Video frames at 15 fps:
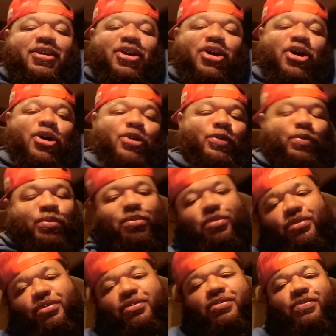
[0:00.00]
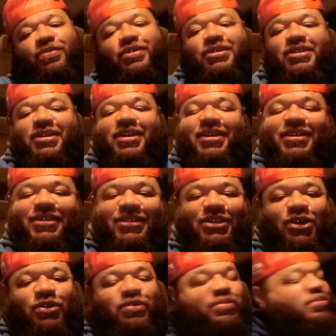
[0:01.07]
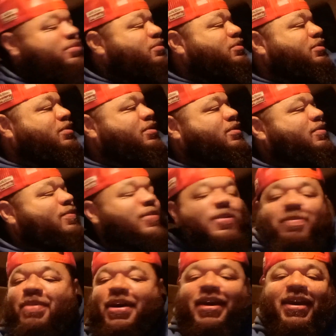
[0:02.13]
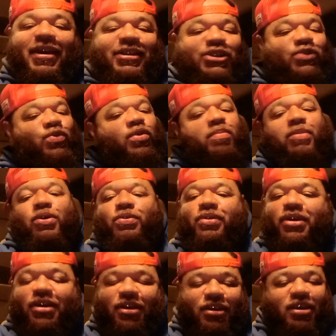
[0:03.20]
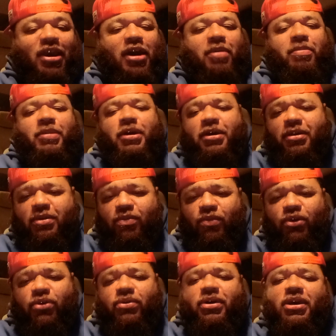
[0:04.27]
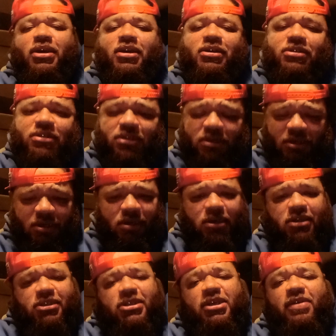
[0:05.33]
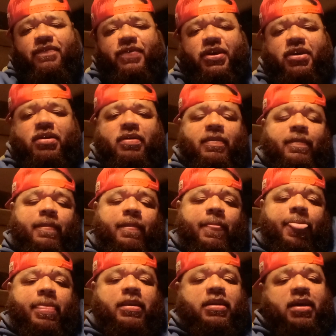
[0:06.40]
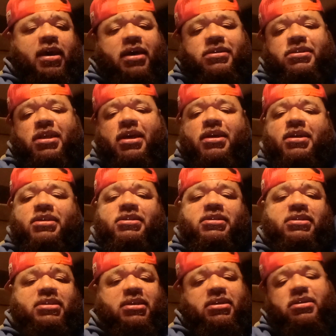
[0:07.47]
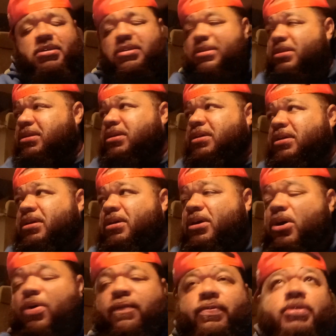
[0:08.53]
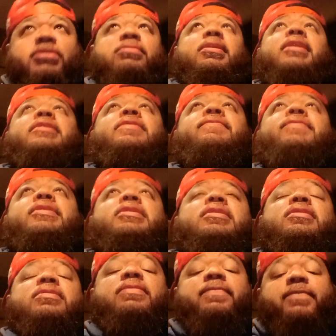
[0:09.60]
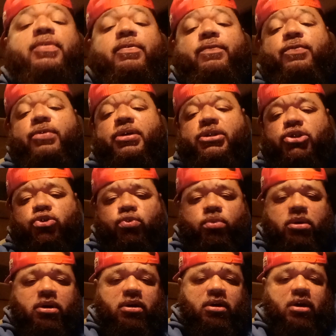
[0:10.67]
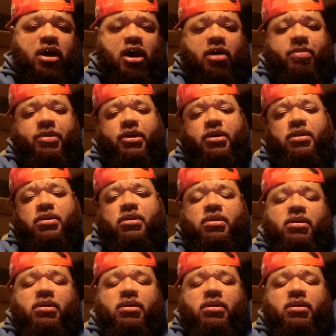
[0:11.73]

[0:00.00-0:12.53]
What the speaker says: Yo, once again, it's on. We back at you one more again, you know what I mean? Real Kens TV and the House Like Kitchen Sinks. Hopefully you like the video. Feel free to comment,